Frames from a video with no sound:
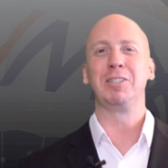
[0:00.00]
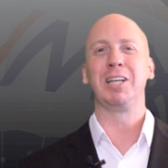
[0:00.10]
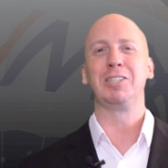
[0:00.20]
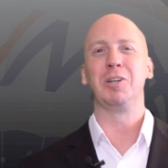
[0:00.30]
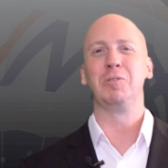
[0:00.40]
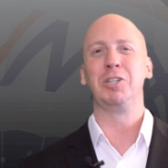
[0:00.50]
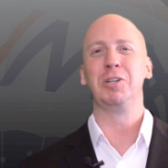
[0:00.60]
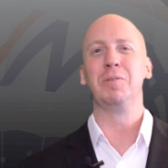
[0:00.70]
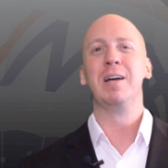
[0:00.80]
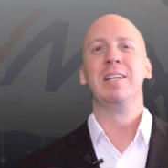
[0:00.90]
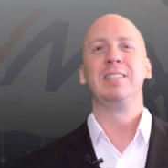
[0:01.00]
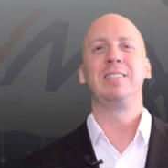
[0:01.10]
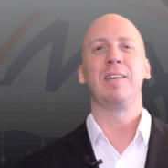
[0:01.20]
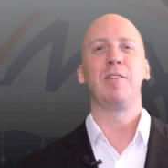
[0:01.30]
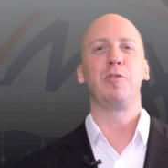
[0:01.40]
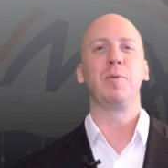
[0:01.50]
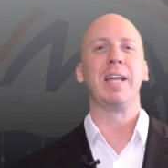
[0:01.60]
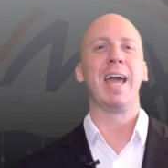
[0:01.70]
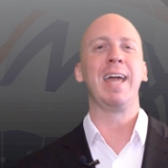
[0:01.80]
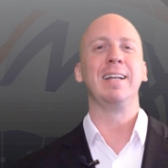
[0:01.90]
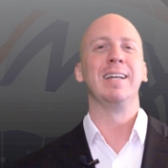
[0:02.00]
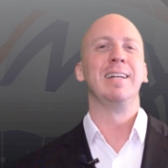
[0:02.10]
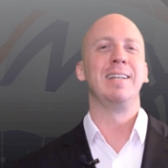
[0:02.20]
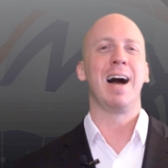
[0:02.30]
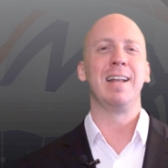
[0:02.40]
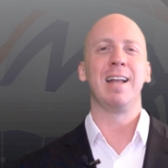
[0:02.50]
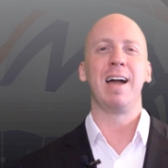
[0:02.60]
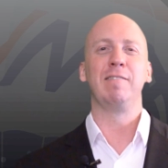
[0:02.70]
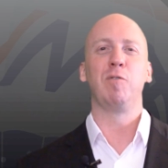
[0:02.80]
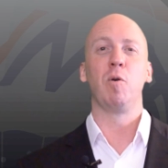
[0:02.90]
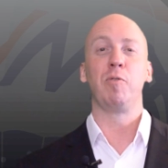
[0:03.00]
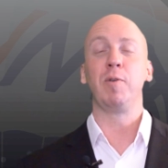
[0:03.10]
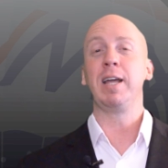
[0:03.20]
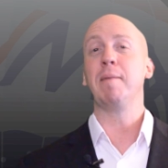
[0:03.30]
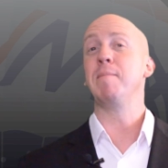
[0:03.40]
602 738 9943.